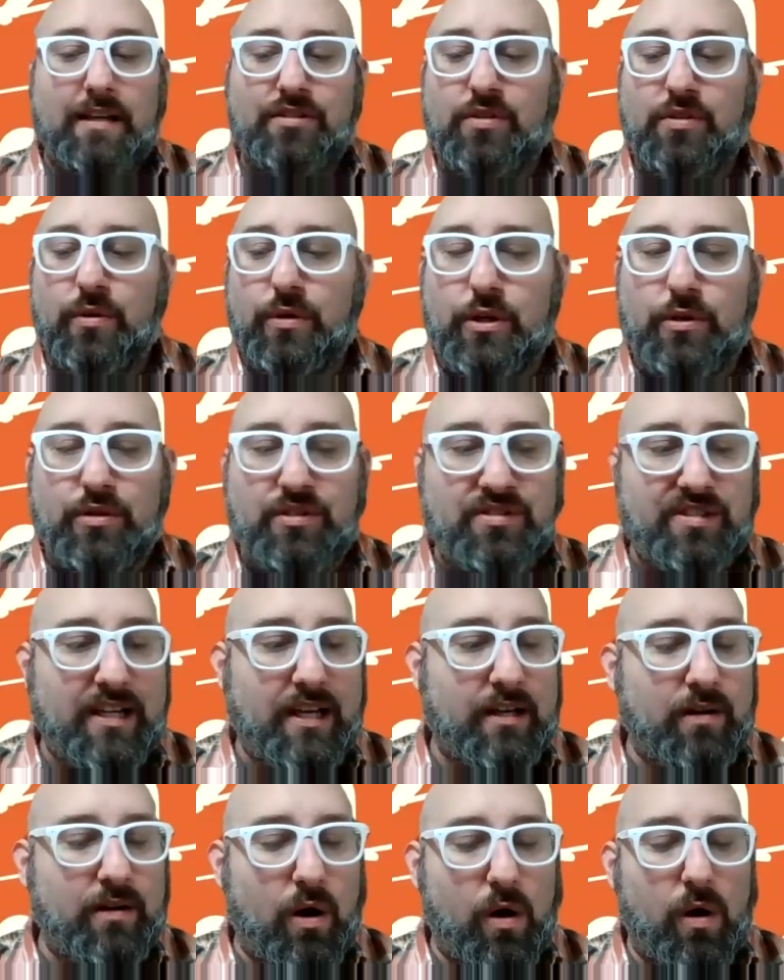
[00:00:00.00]
things. So you're
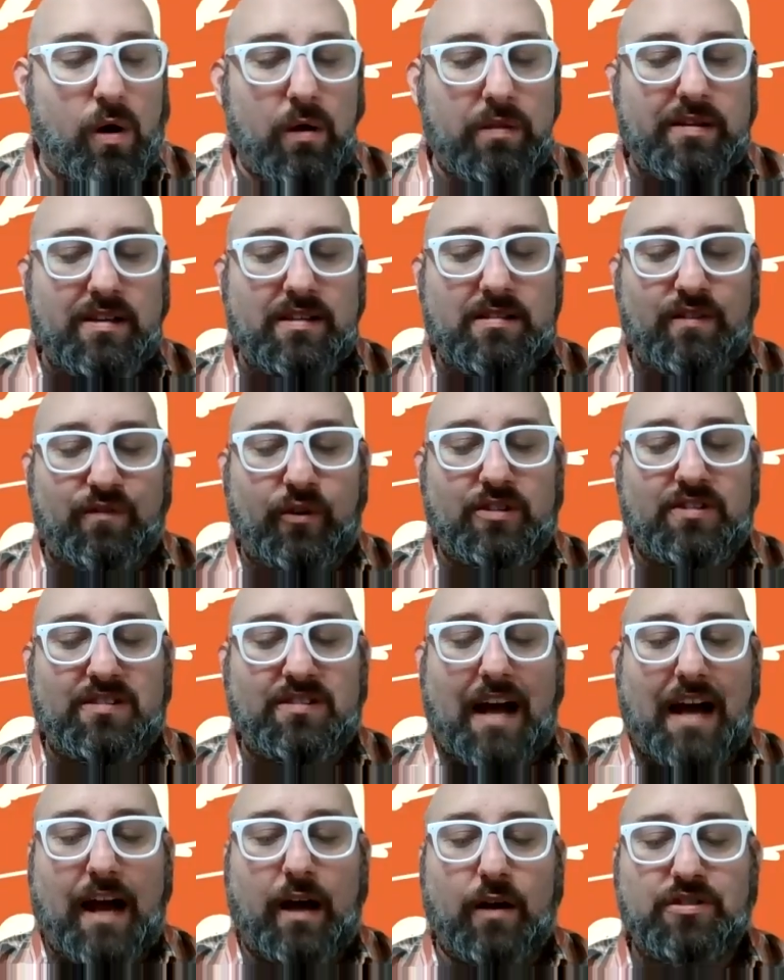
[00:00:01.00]
seeing all these
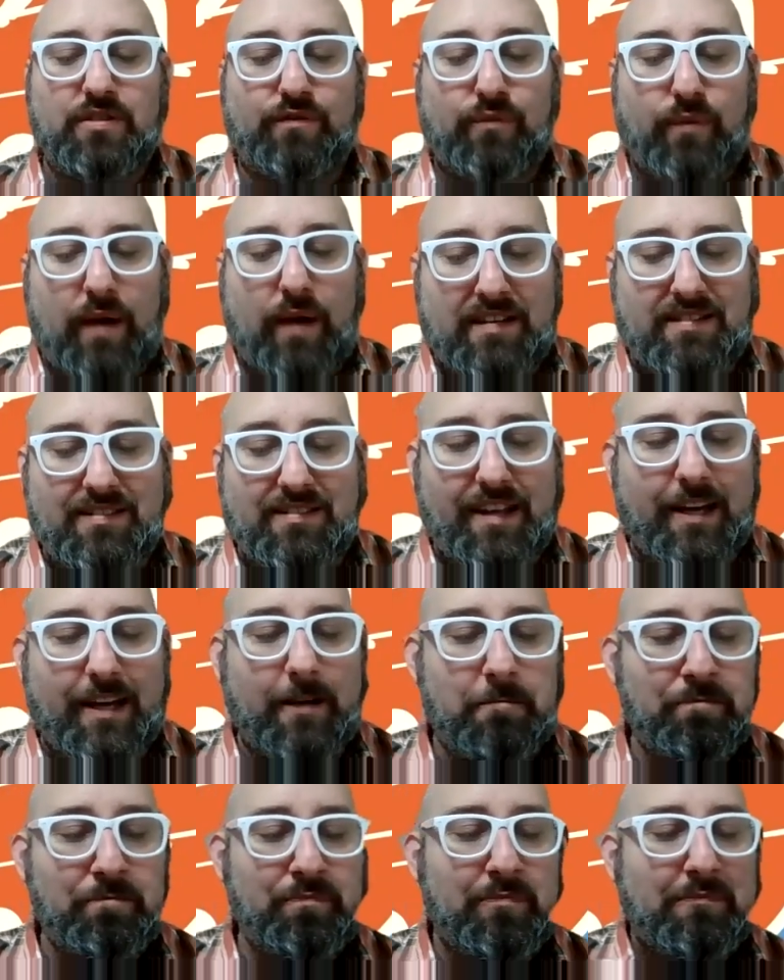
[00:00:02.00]
different styles of
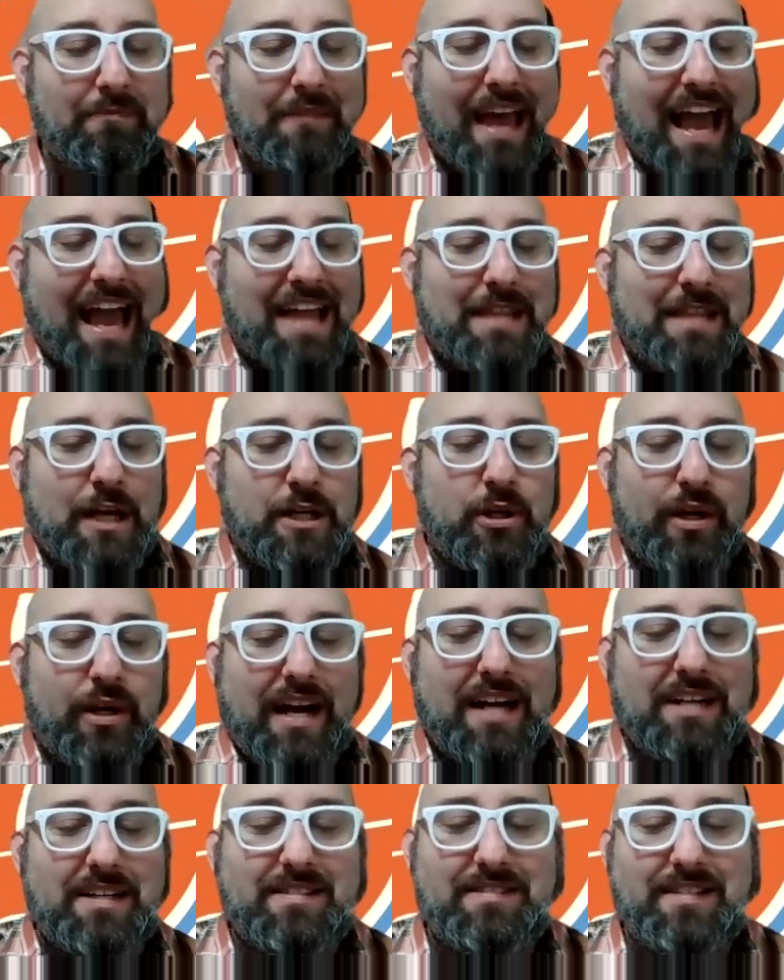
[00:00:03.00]
wrestling, and then
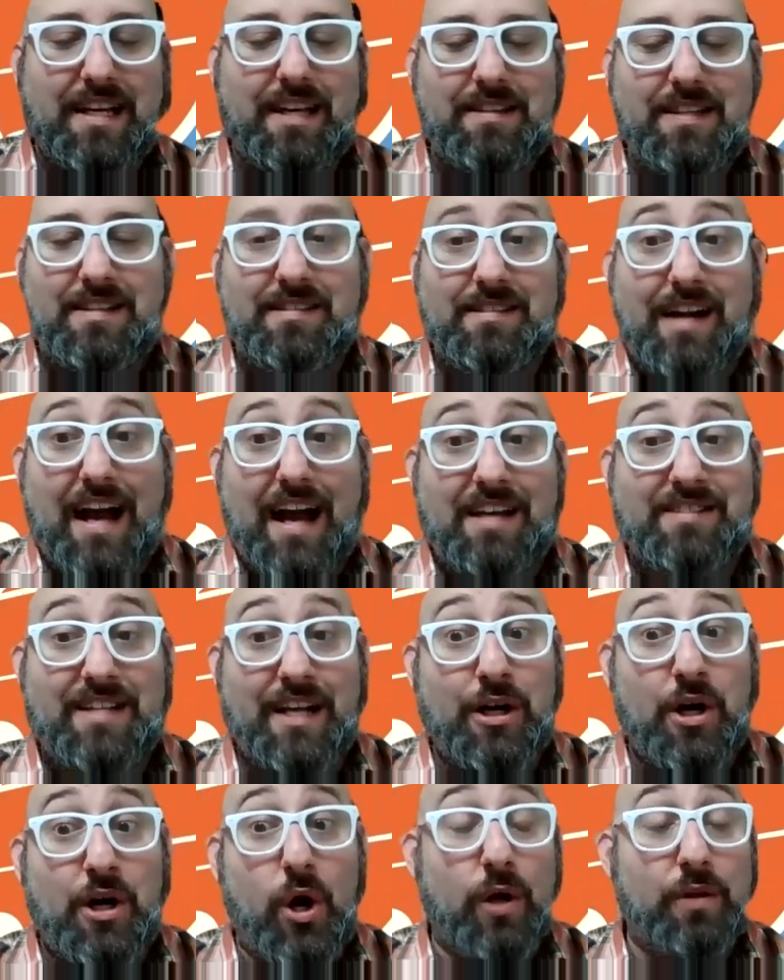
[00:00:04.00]
you're kind of seeing these
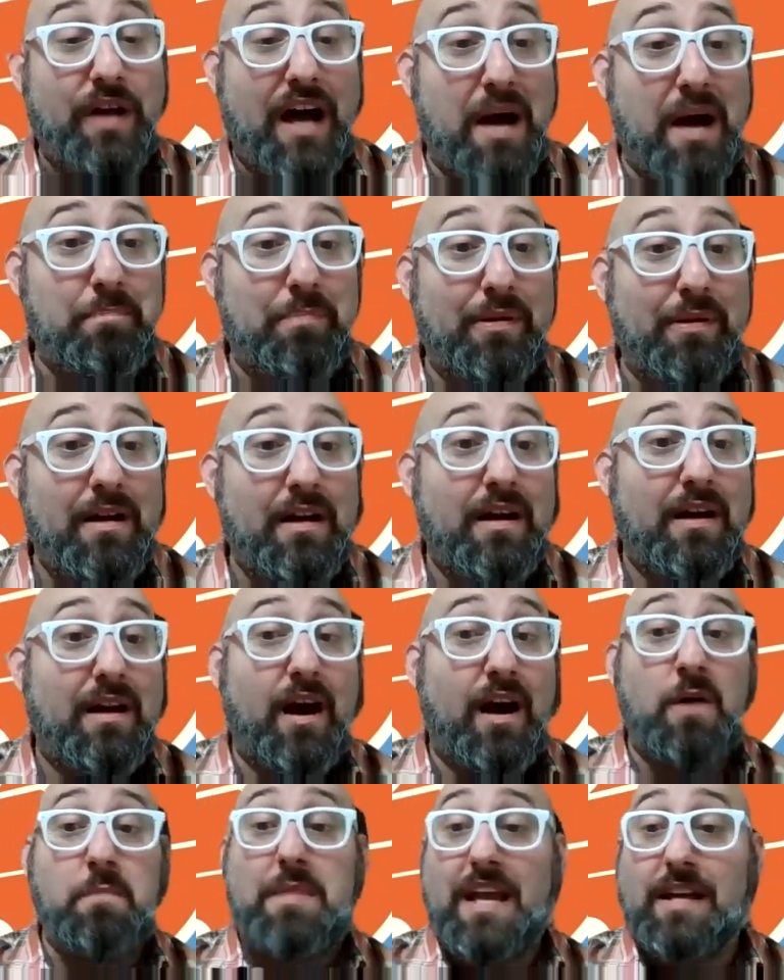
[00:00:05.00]
guys get called up.
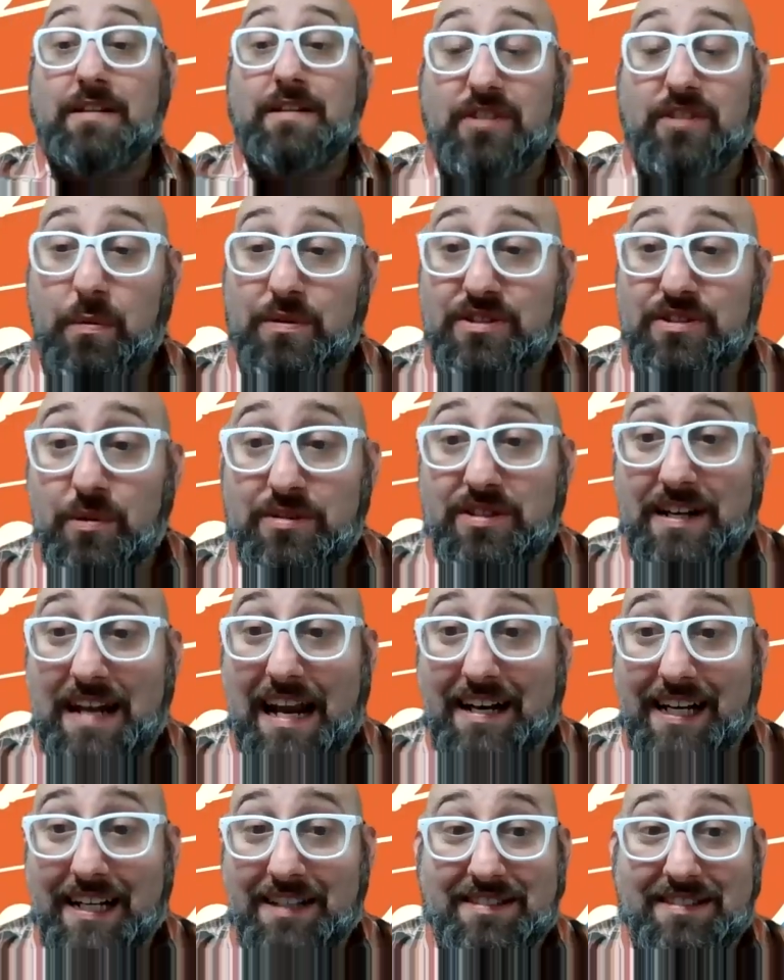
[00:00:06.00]
Oh man, so and so's
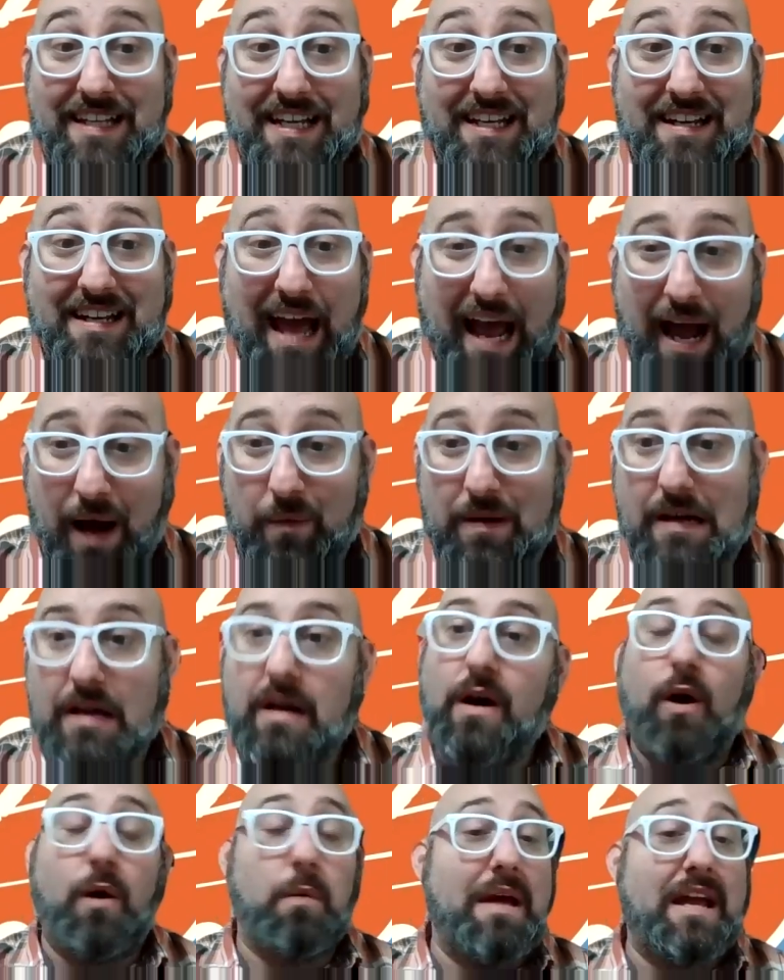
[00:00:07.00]
in NXT now.
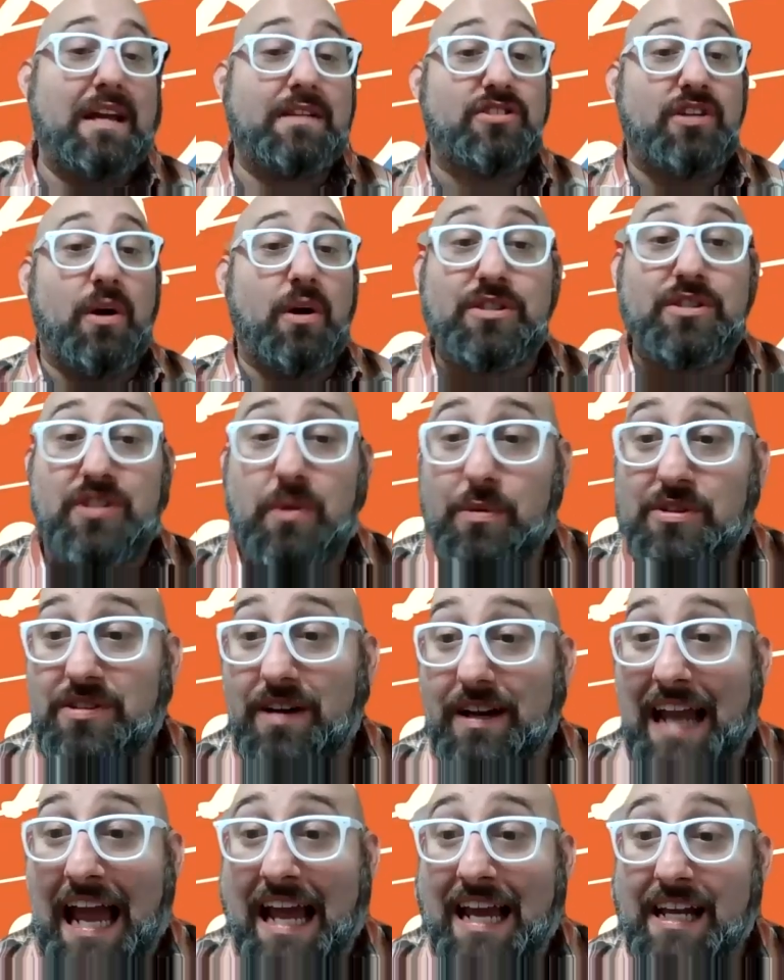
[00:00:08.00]
Or man, so and so
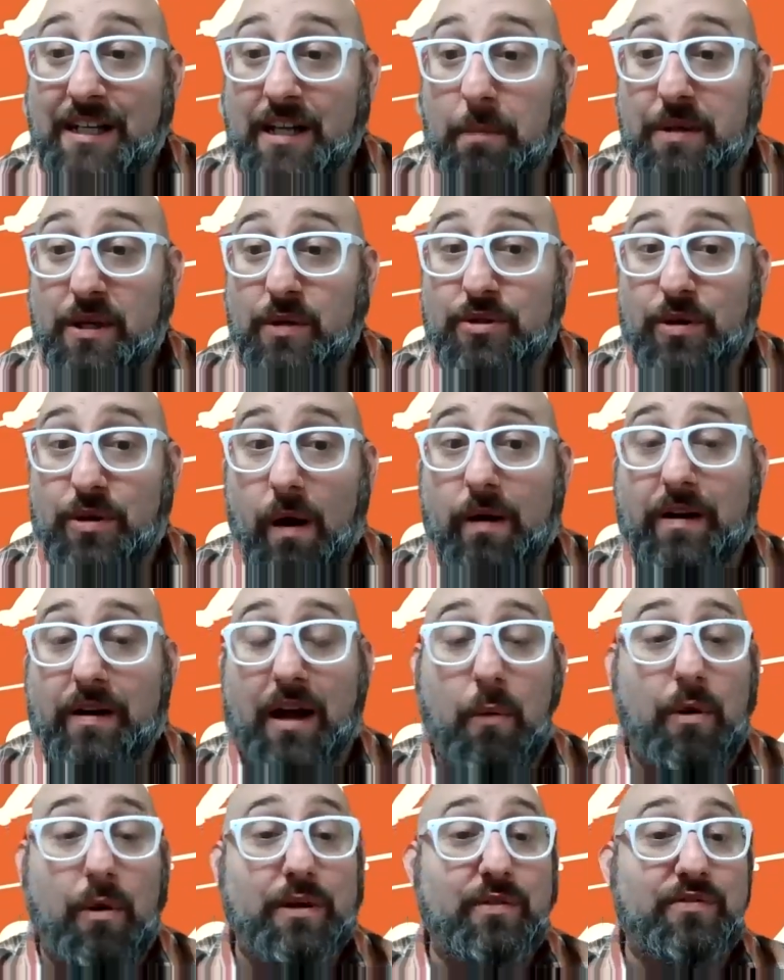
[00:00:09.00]
was on AEW
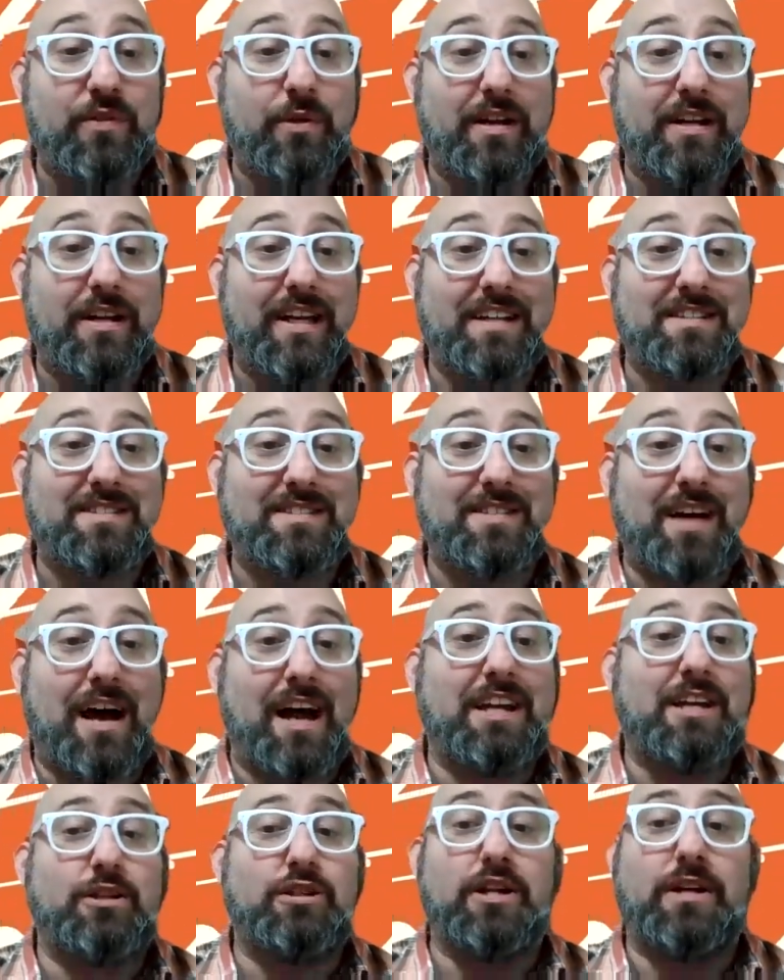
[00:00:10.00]
Dark. I wonder if they're going to get
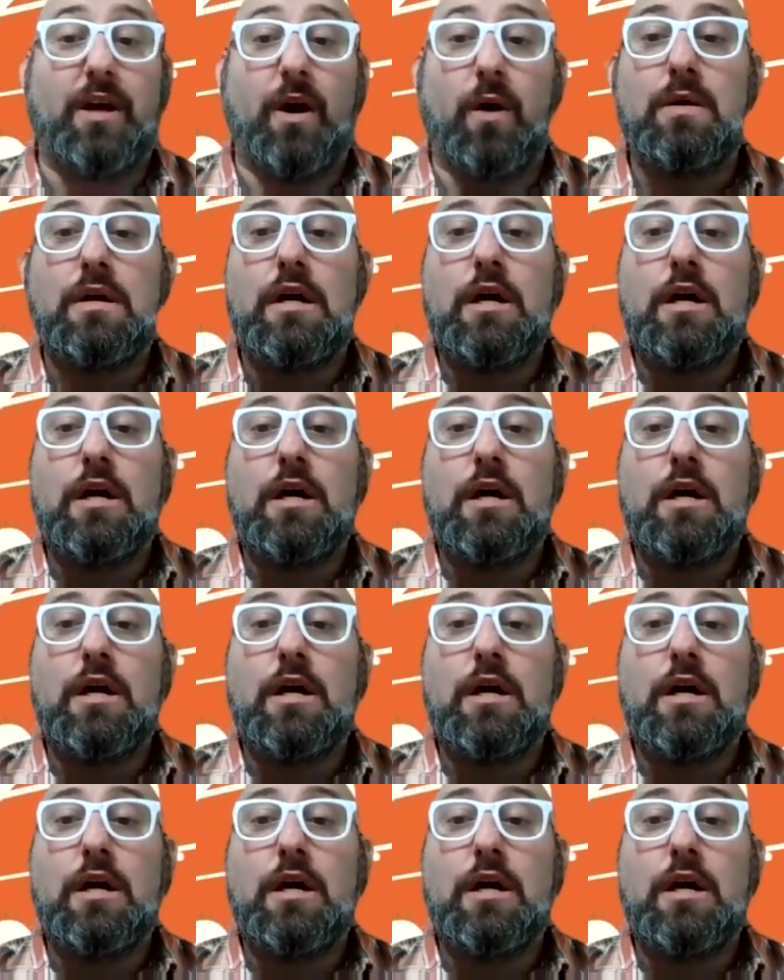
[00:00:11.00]
signed.